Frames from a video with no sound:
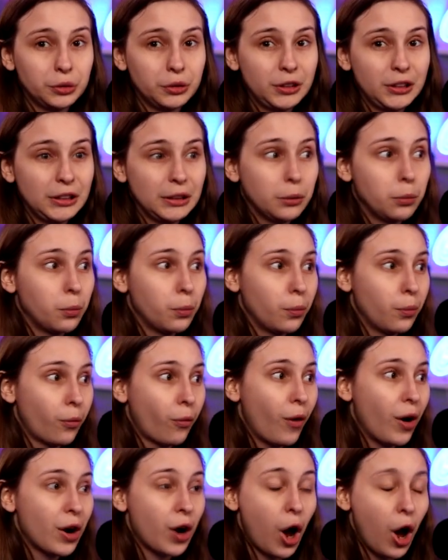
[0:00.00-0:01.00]
to see them
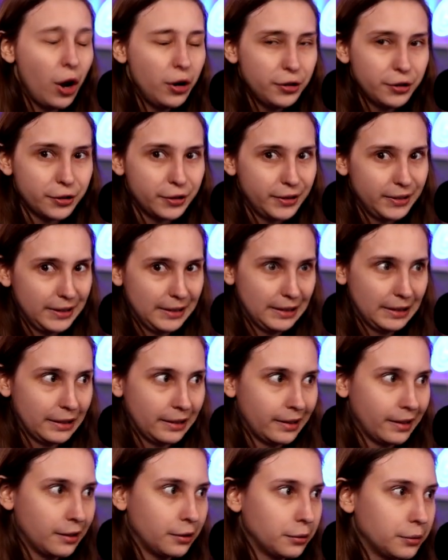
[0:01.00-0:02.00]
walk underneath
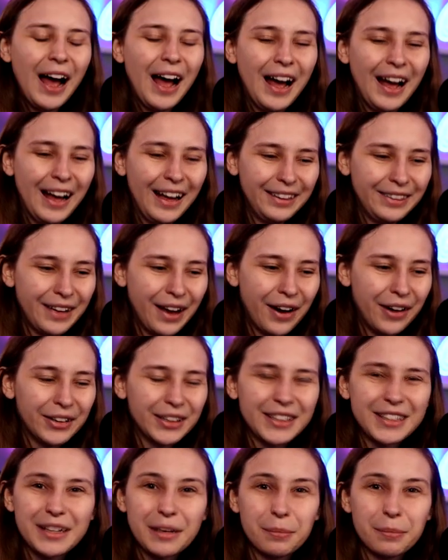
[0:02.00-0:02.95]
it now. No, the